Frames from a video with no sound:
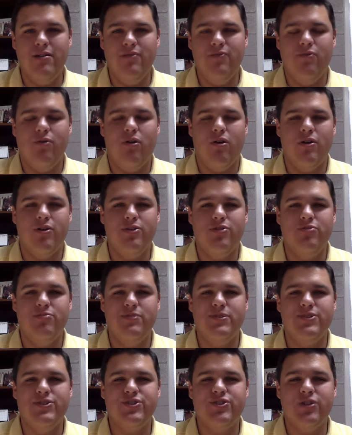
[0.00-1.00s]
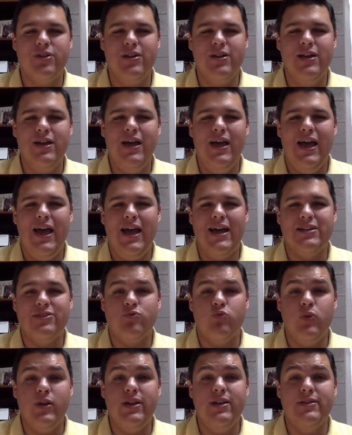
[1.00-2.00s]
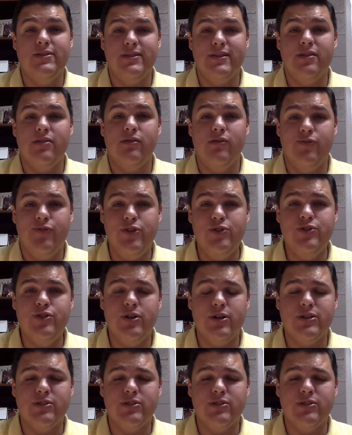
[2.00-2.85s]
for our youth ministry as we consider the future,